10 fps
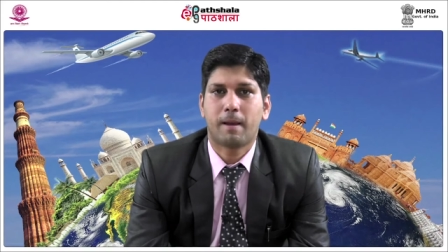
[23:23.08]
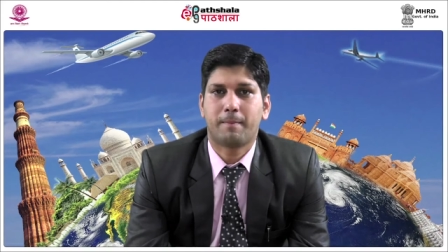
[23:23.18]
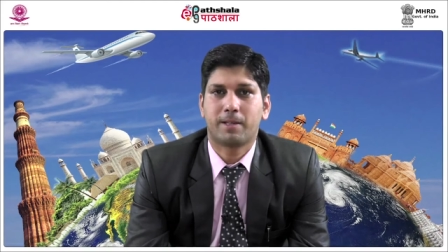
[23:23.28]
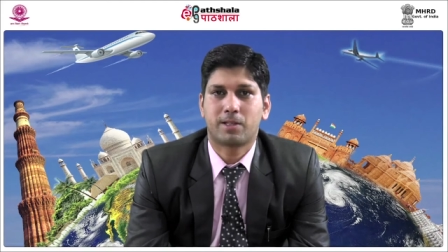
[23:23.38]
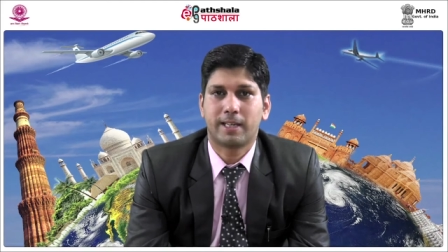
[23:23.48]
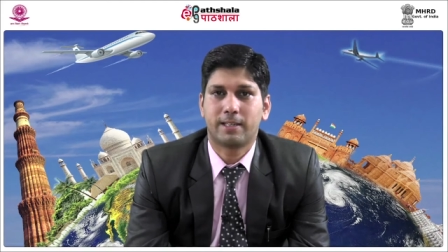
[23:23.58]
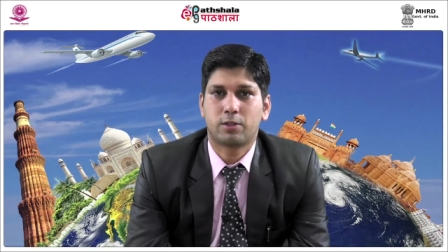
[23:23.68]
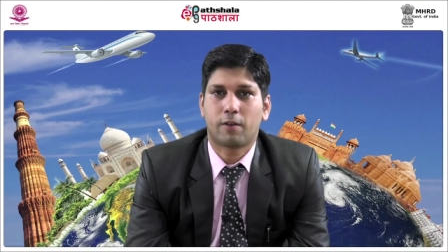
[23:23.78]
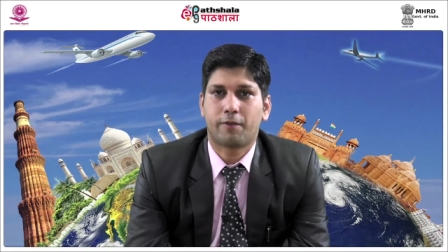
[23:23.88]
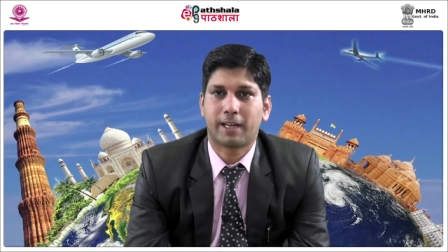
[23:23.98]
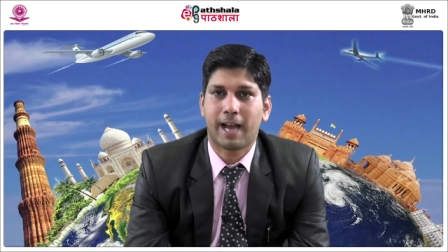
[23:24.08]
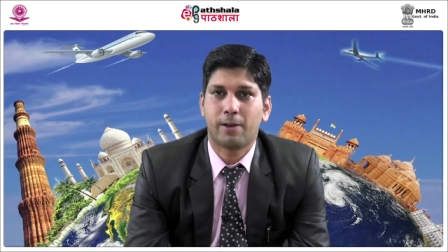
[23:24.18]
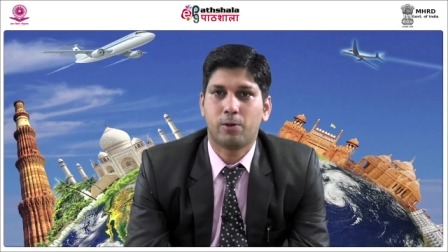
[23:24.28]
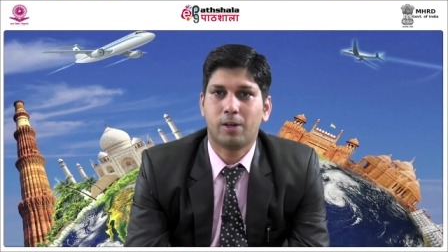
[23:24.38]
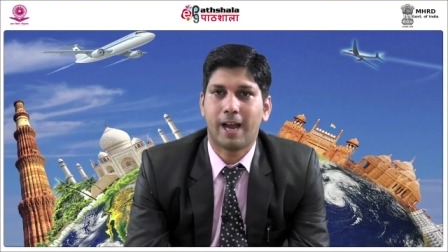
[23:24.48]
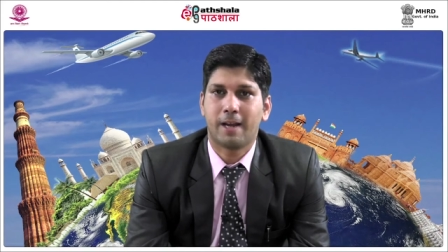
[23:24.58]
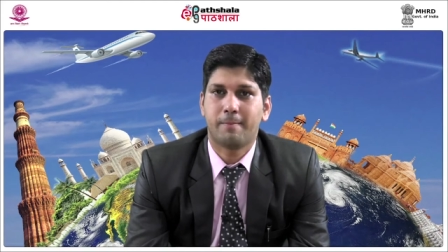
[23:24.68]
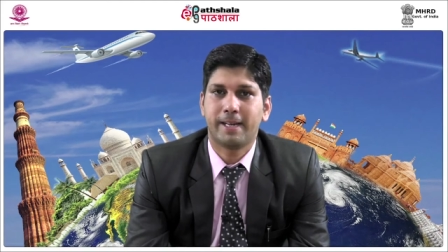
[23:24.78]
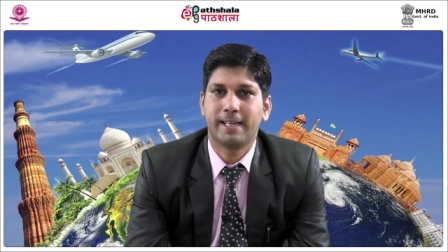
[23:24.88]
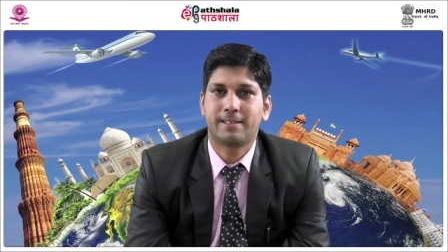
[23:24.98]
member states of ICAO
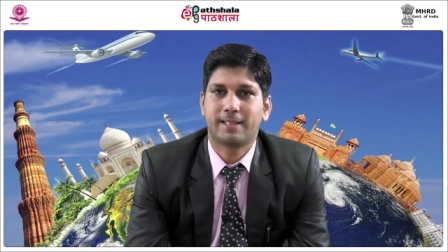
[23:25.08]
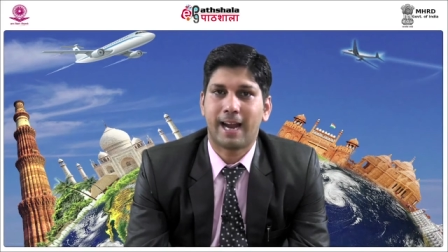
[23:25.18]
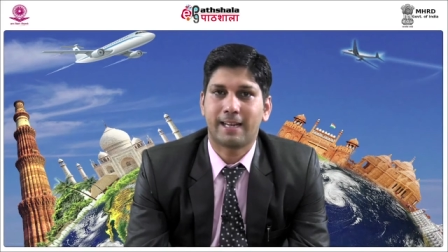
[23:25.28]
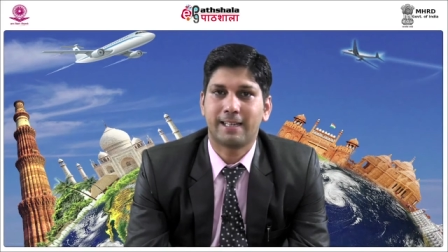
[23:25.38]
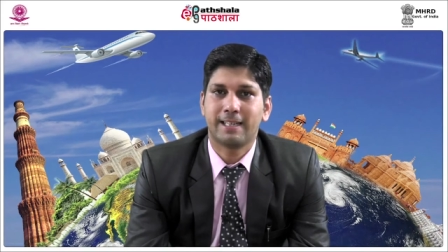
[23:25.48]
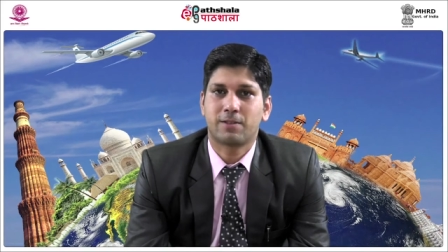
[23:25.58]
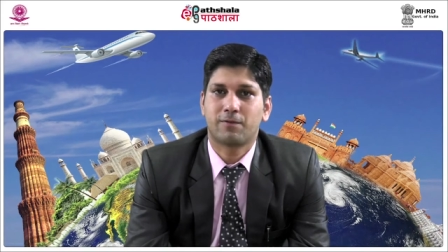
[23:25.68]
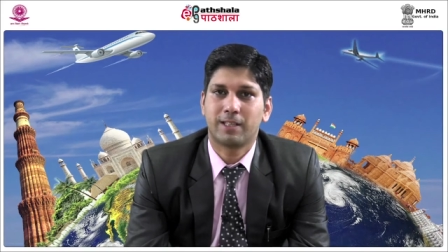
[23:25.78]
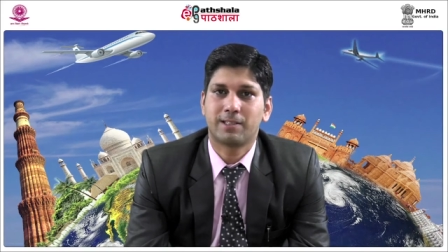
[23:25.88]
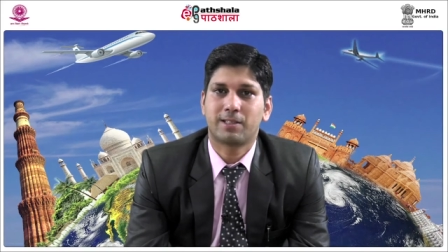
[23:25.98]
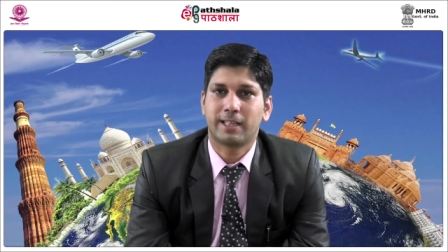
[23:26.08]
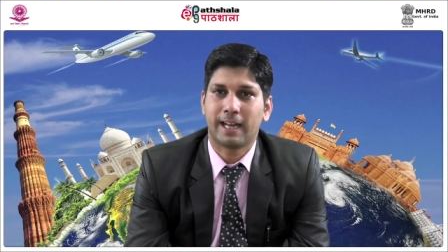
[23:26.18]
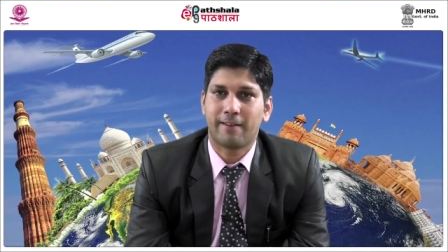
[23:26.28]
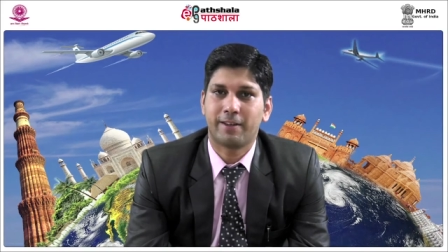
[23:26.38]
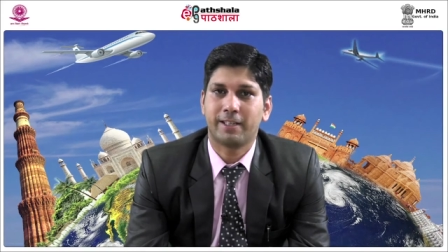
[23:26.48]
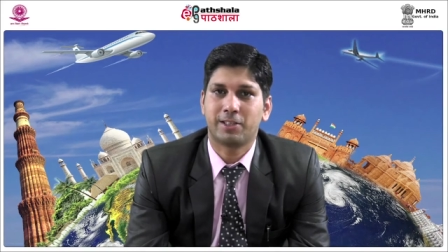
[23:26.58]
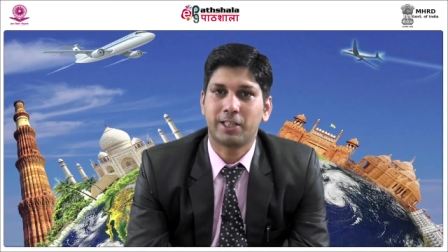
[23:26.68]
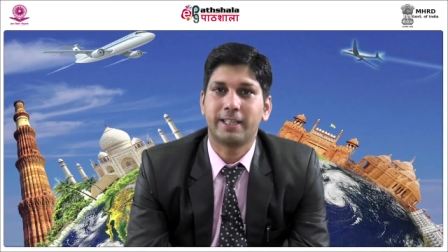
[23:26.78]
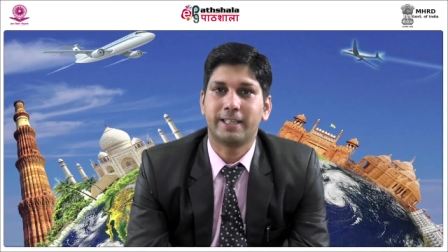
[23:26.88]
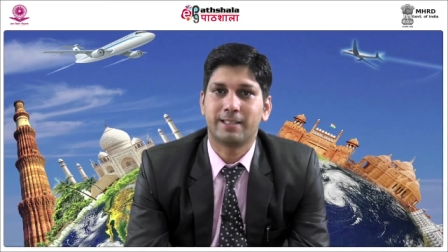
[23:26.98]
and meets at least once in every
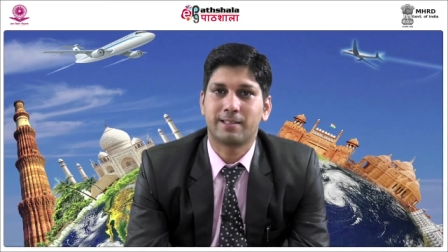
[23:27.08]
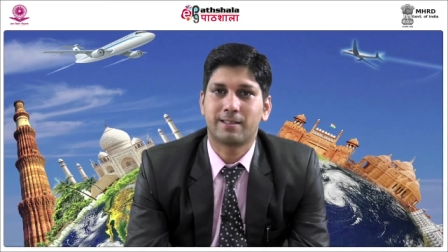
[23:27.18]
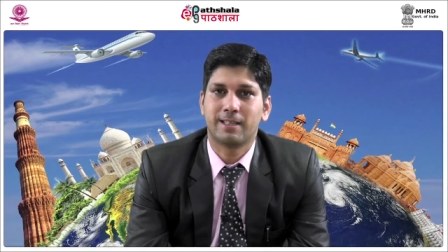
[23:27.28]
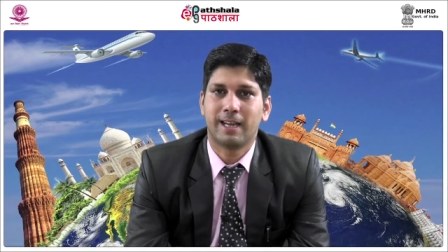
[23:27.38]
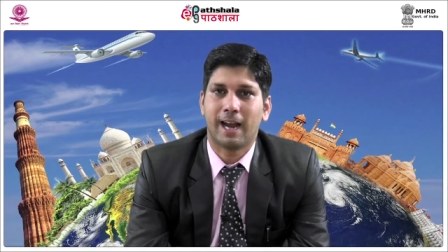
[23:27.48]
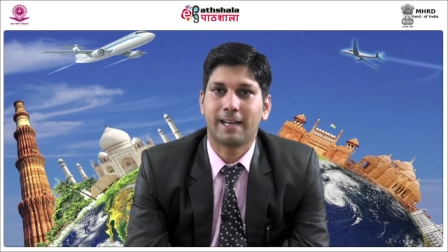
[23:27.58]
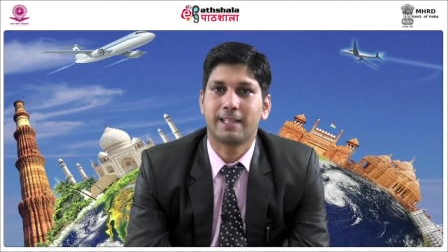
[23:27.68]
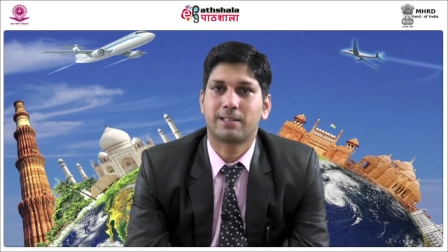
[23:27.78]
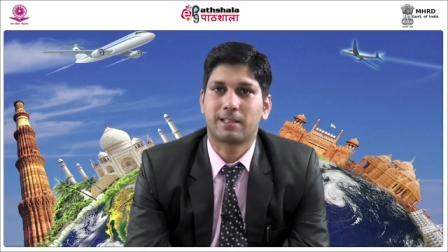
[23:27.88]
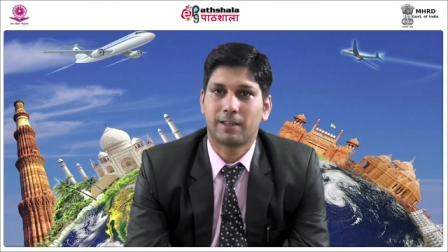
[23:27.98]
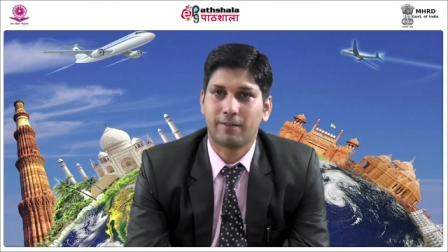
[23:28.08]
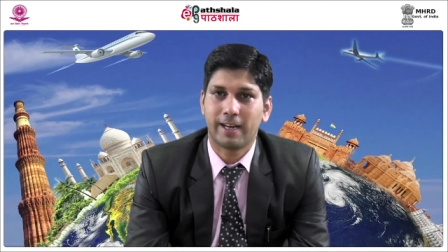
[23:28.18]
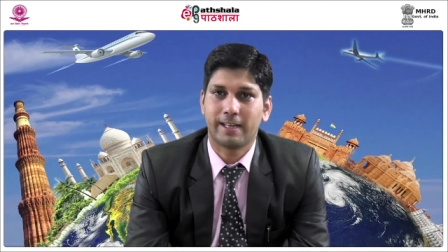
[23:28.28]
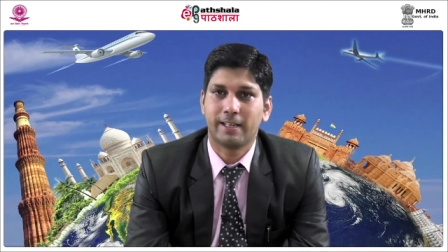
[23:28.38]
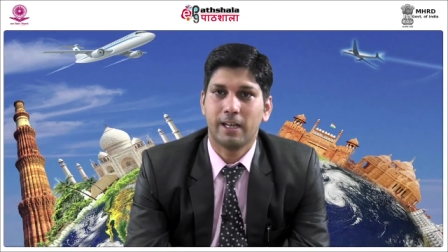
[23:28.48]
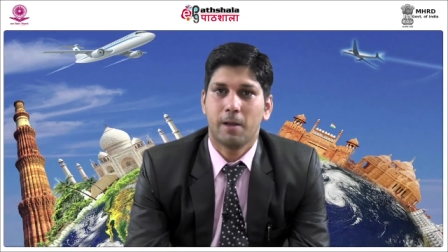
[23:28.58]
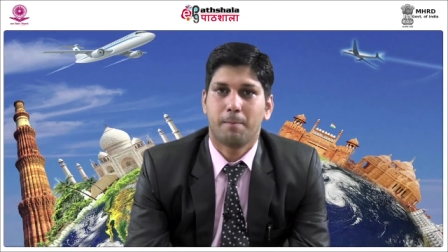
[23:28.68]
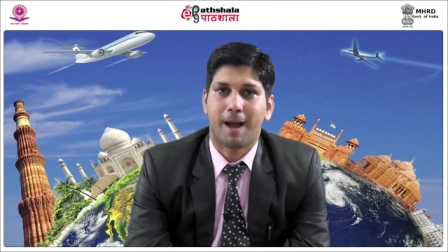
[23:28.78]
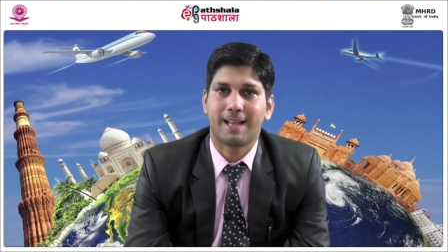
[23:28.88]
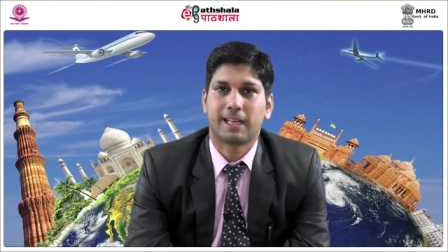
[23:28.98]
3 years and is convened
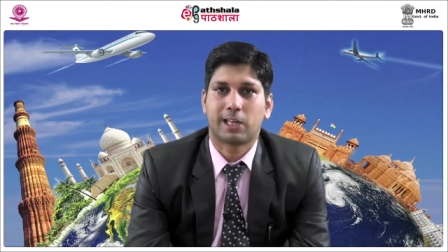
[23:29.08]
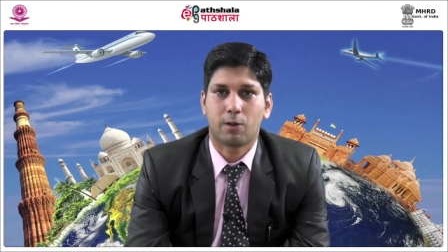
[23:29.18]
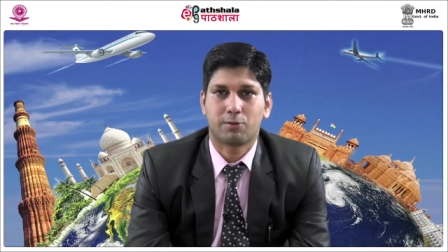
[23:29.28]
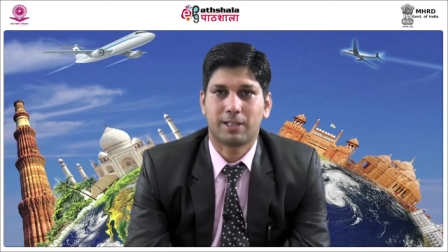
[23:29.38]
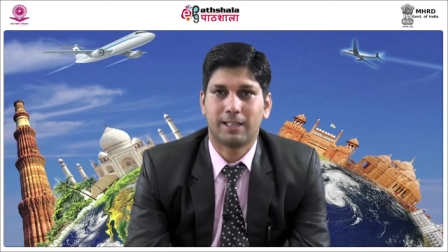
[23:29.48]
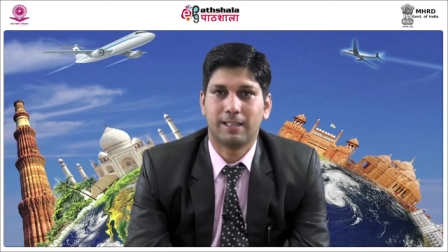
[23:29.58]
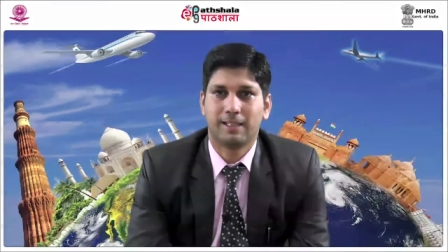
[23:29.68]
by the Council.